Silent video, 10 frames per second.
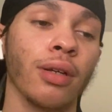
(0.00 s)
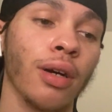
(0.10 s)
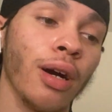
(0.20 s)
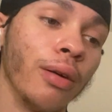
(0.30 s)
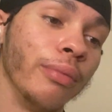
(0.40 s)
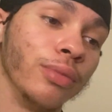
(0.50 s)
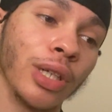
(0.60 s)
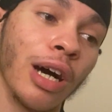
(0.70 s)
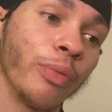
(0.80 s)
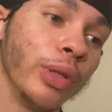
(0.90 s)

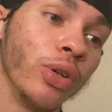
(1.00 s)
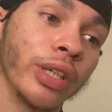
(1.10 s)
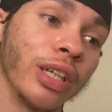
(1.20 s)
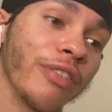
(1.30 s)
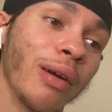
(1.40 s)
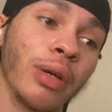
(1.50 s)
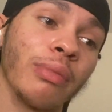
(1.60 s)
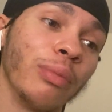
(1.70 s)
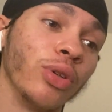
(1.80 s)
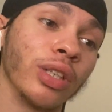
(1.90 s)
So I'll be looking, if I'm him,
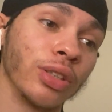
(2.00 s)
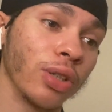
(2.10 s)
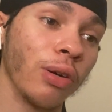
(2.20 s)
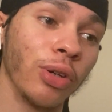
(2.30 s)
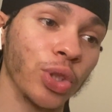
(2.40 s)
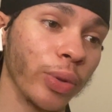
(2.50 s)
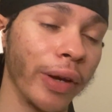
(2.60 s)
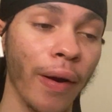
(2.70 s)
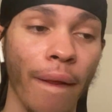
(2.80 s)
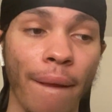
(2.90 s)
I'm looking to go
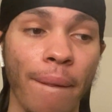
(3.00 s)
elsewhere.